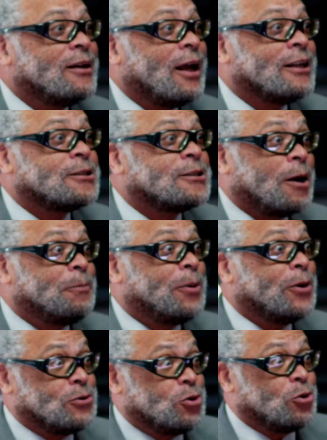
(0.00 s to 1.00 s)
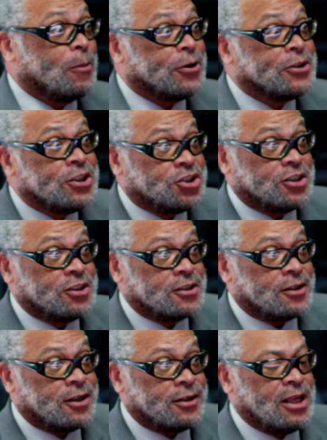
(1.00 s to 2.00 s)
as opposed to a pernicious
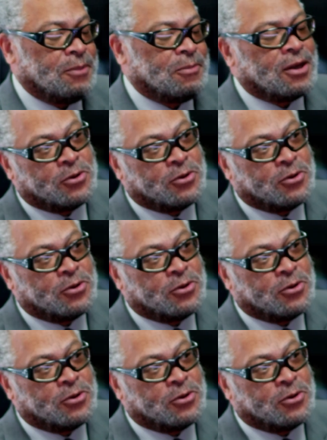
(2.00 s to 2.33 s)
anemia,